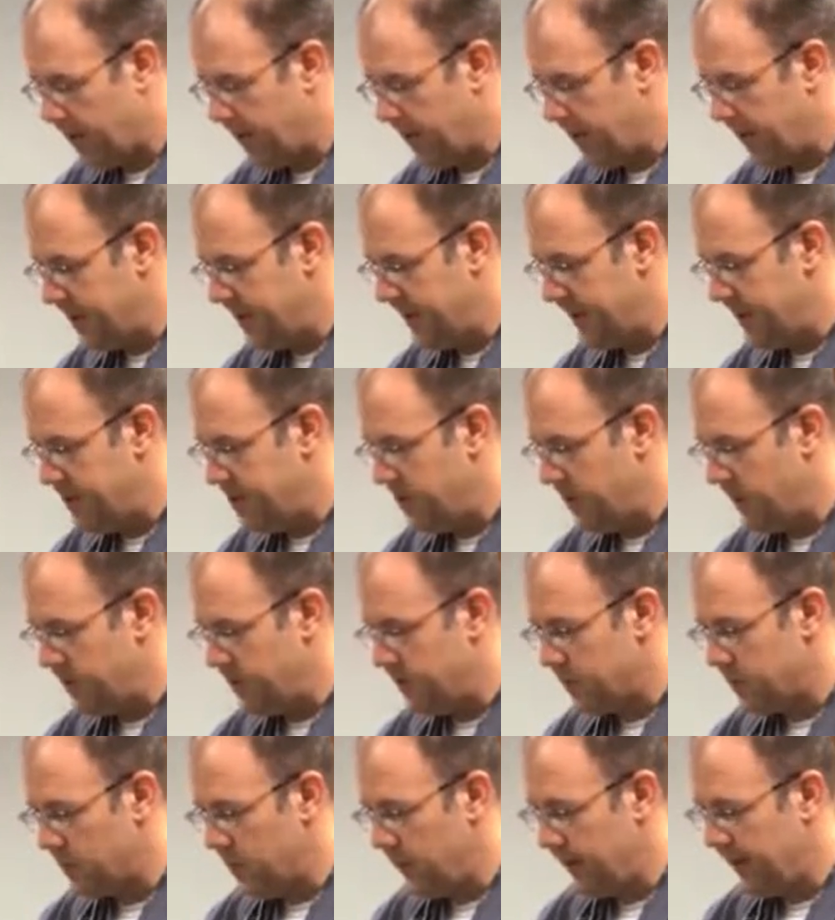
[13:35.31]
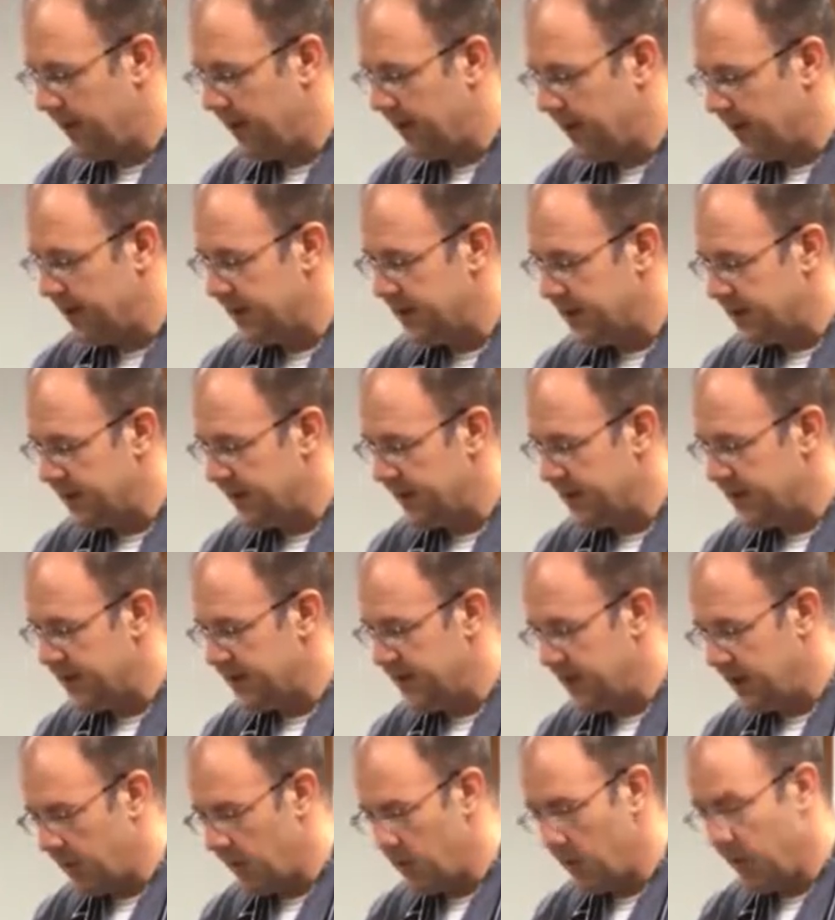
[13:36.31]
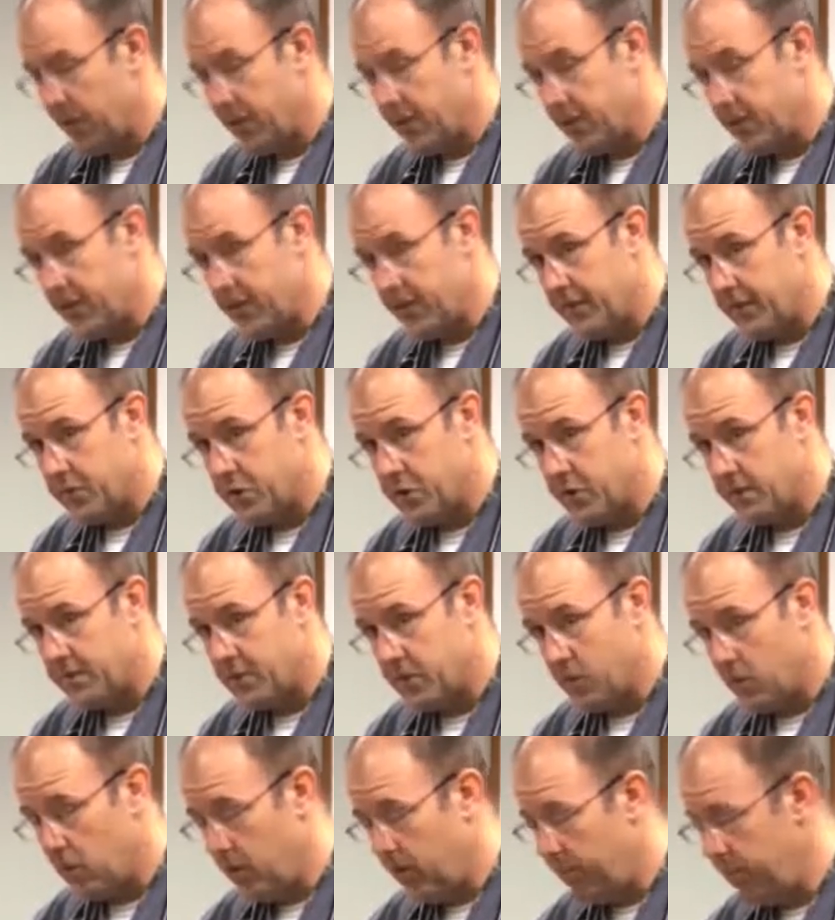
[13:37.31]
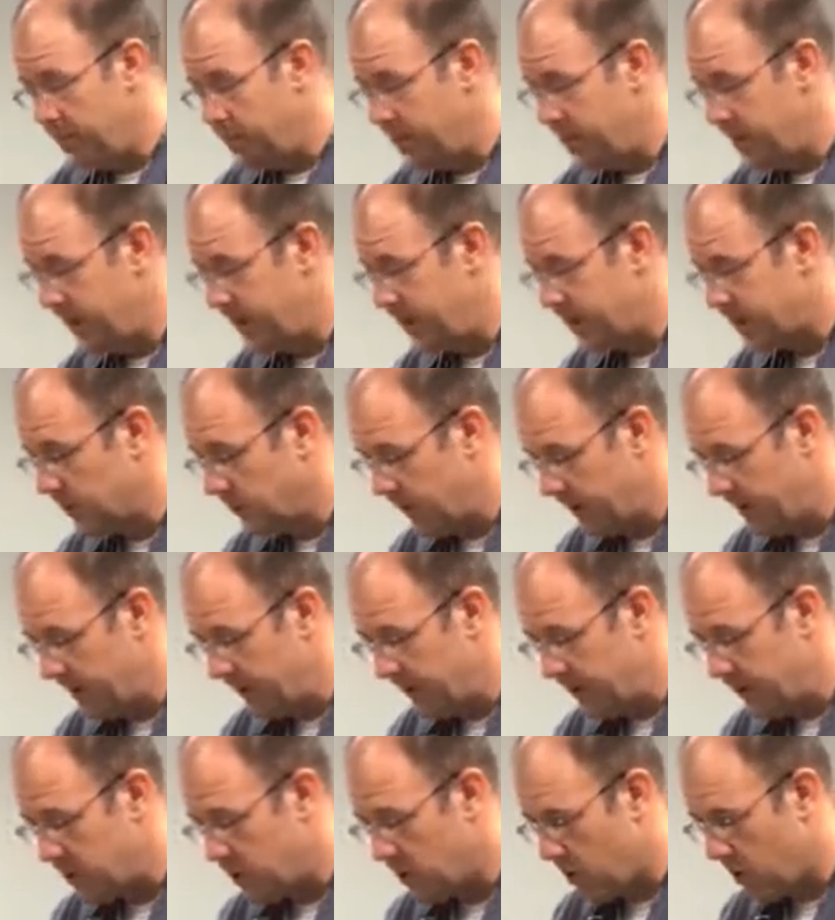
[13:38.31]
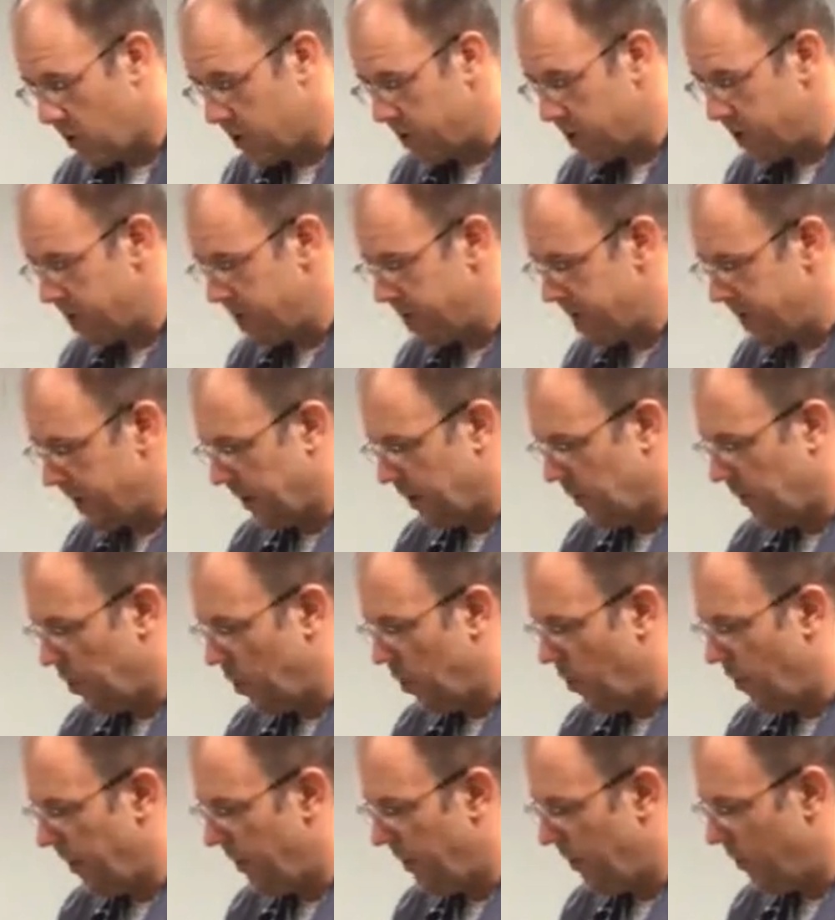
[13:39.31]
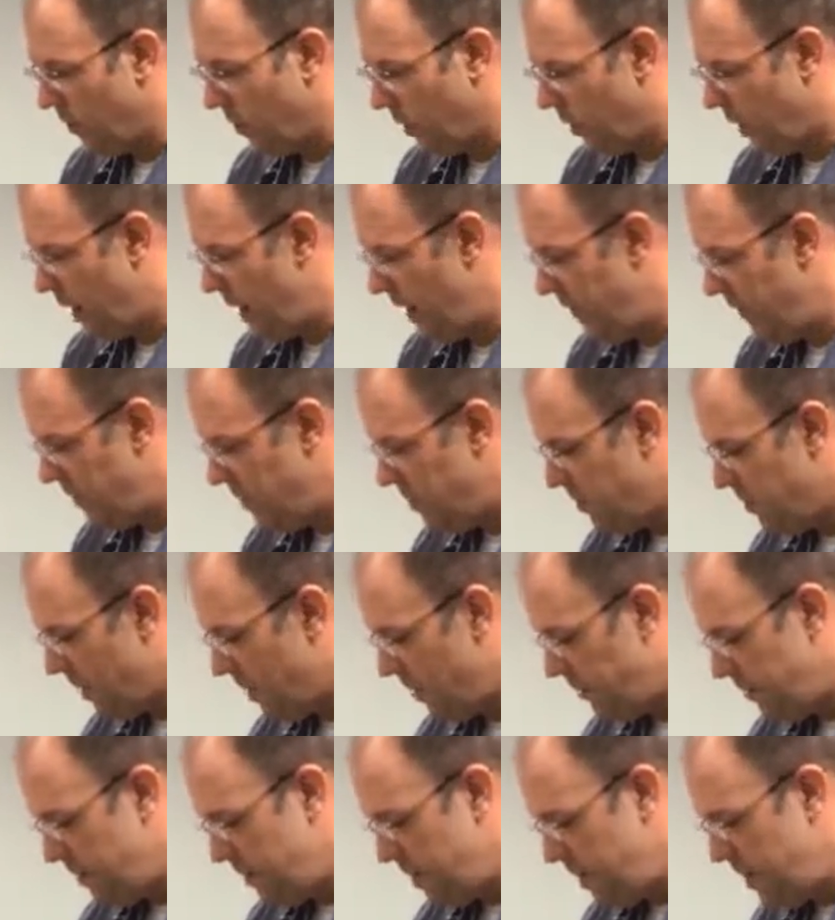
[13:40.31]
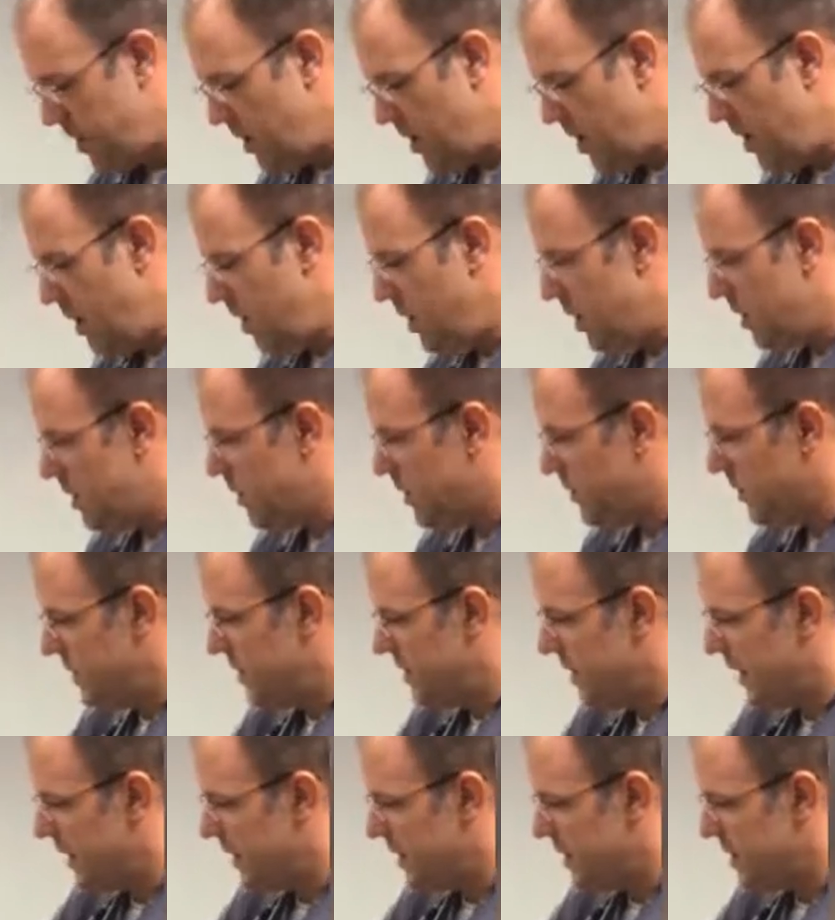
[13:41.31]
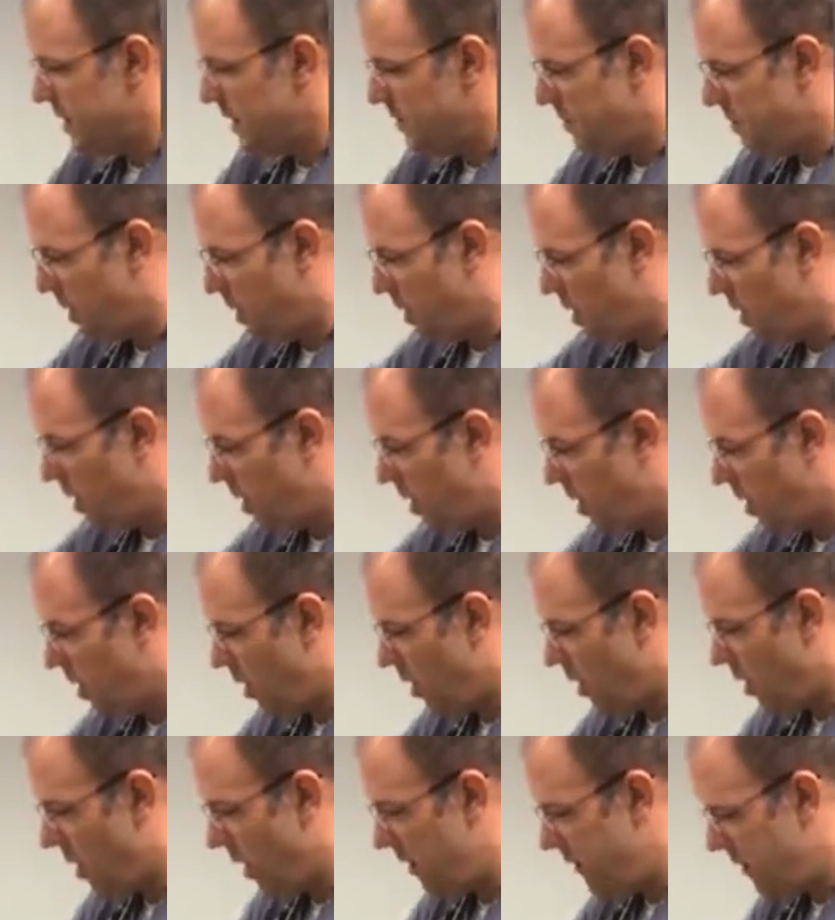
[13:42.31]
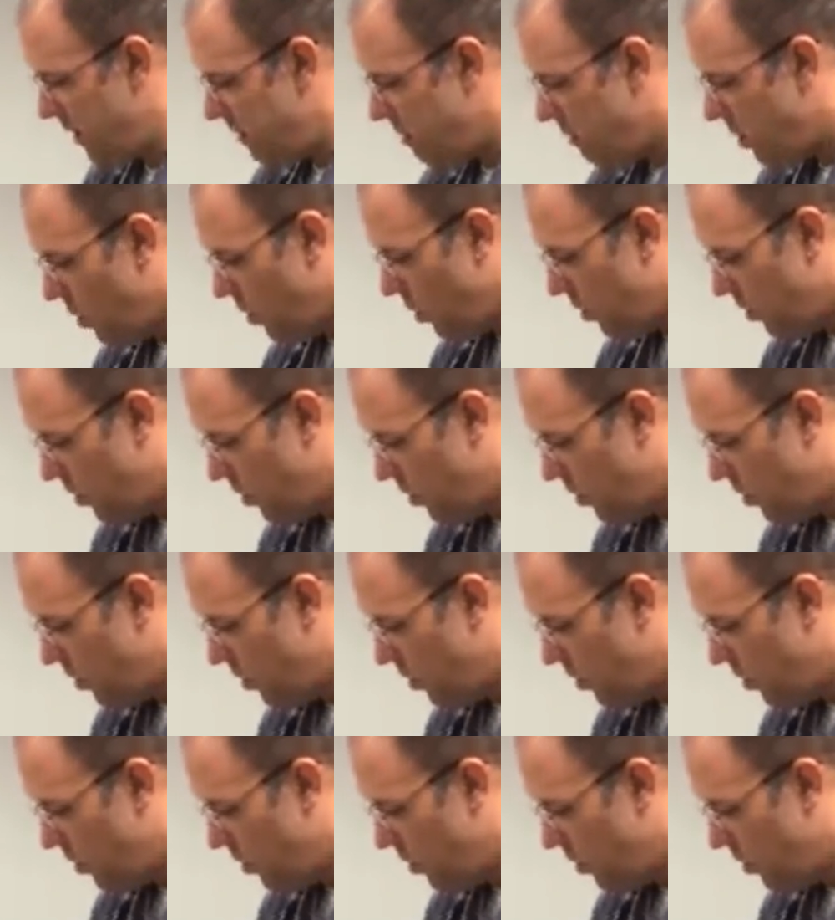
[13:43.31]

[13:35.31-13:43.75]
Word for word: three-stage pumps where we can set this in and run three different drips in one machine. So we have these cartridges that can go into our I V pump. So we set this up on, on, on our I